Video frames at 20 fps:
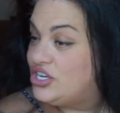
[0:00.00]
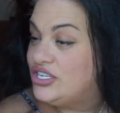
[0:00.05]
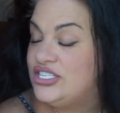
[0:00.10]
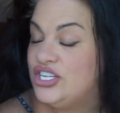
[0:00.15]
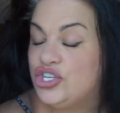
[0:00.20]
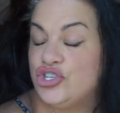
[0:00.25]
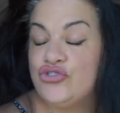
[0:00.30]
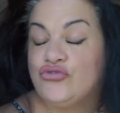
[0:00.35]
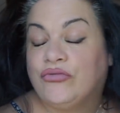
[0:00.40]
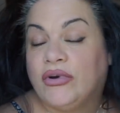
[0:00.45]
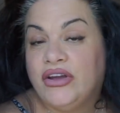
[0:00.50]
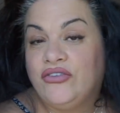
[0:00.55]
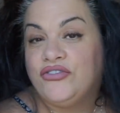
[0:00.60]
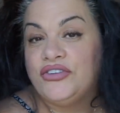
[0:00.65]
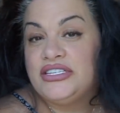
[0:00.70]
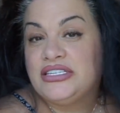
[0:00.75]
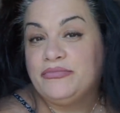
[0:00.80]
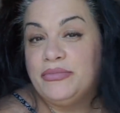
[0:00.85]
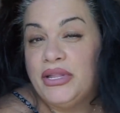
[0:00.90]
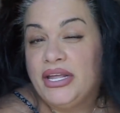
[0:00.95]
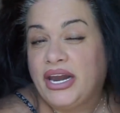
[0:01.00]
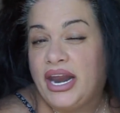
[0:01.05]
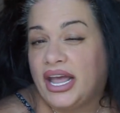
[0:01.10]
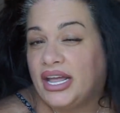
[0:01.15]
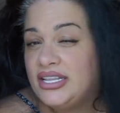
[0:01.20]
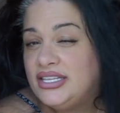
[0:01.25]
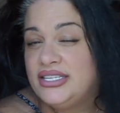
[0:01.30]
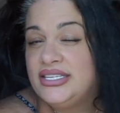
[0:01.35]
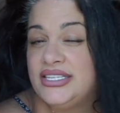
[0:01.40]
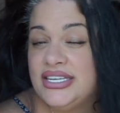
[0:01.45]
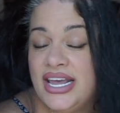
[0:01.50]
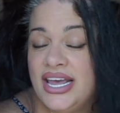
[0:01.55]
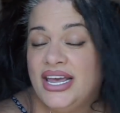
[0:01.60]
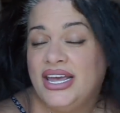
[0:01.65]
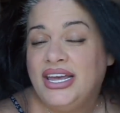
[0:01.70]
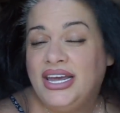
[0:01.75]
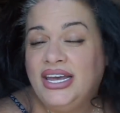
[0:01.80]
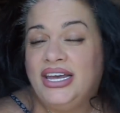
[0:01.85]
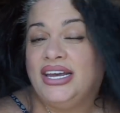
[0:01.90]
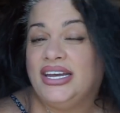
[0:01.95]
because it's great for split ends.
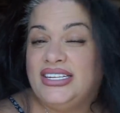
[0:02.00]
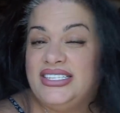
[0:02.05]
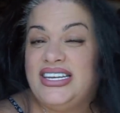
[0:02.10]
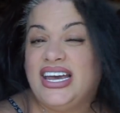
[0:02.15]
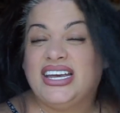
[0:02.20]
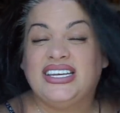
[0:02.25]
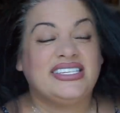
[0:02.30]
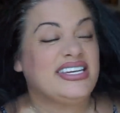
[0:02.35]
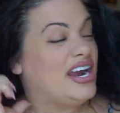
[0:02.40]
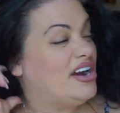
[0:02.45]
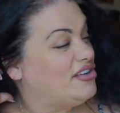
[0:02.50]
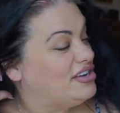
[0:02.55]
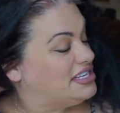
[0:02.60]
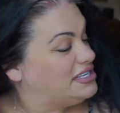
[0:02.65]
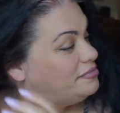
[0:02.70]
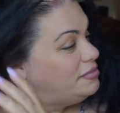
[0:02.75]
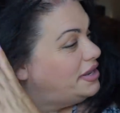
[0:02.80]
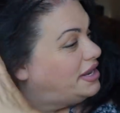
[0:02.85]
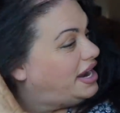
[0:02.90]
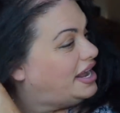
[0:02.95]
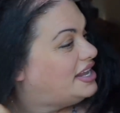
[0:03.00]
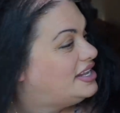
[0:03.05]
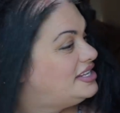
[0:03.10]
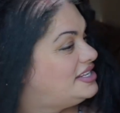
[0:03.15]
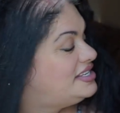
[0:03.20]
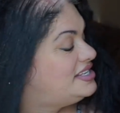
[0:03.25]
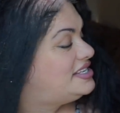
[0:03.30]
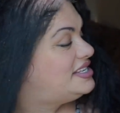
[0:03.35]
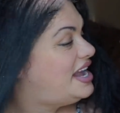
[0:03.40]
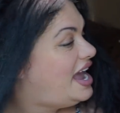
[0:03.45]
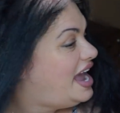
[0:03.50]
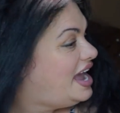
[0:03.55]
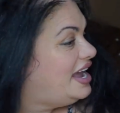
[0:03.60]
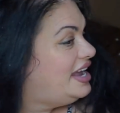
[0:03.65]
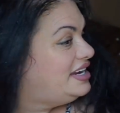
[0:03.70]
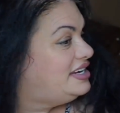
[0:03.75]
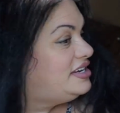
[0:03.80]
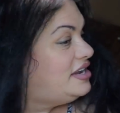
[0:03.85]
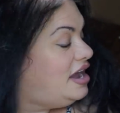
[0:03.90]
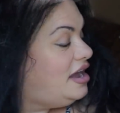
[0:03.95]
It takes care of split ends.
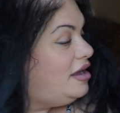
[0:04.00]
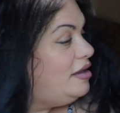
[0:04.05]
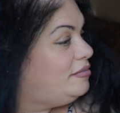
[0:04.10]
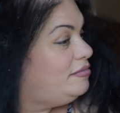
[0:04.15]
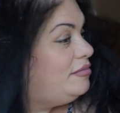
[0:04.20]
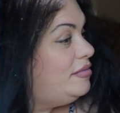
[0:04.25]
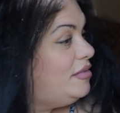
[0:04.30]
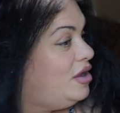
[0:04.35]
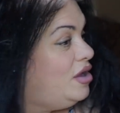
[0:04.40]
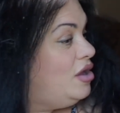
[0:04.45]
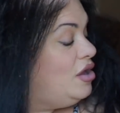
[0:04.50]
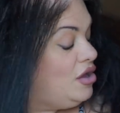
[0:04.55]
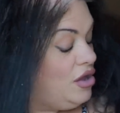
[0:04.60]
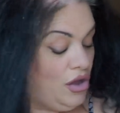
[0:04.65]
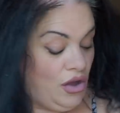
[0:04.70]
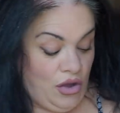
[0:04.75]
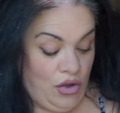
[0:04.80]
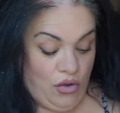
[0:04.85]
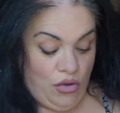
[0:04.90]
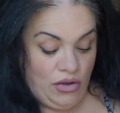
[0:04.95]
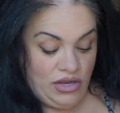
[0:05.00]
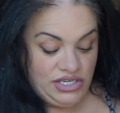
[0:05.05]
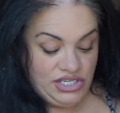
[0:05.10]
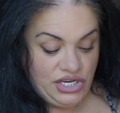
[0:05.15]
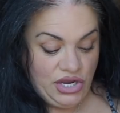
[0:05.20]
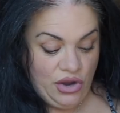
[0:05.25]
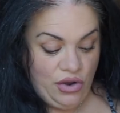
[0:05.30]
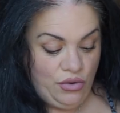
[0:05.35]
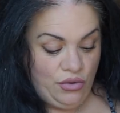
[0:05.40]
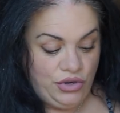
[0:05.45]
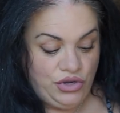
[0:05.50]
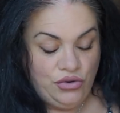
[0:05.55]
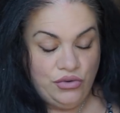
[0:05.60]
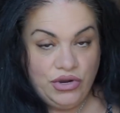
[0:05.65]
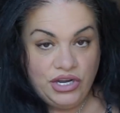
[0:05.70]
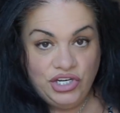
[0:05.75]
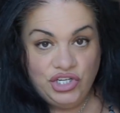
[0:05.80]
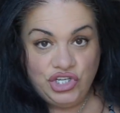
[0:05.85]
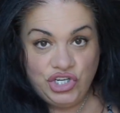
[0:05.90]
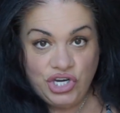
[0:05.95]
And also you can